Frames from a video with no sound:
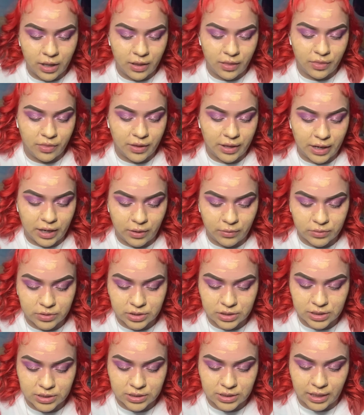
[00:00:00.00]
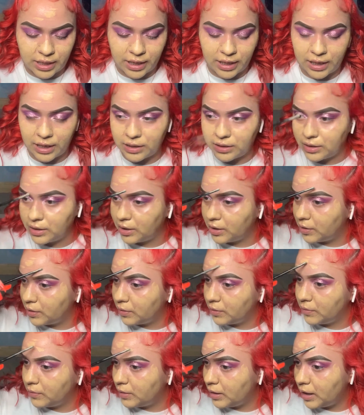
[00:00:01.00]
that I was just like,
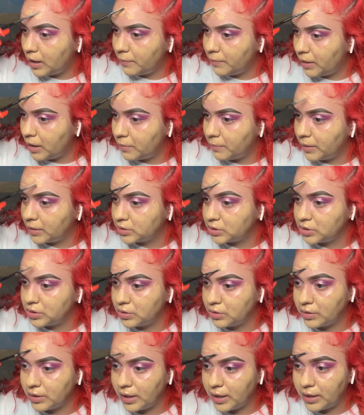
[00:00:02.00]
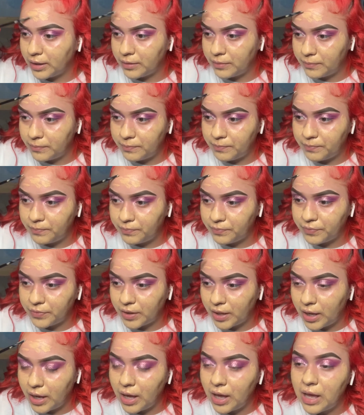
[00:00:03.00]
no, I'm not about to do that.
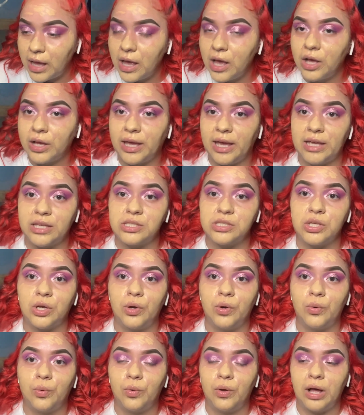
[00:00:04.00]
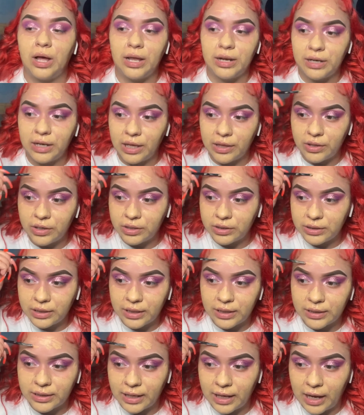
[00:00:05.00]
Okay, so another
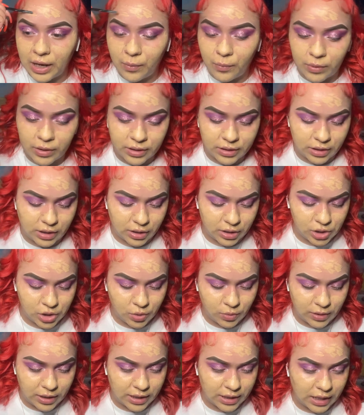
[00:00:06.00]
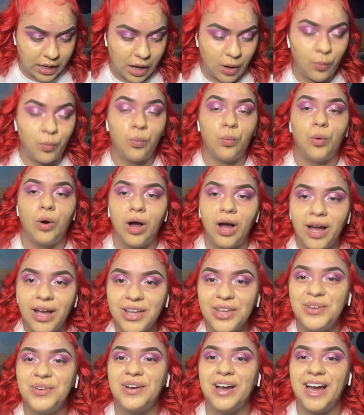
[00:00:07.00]
thing that I want
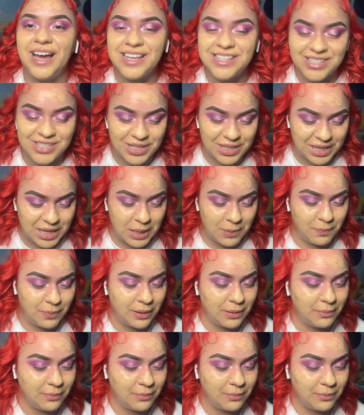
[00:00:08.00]
you guys to keep in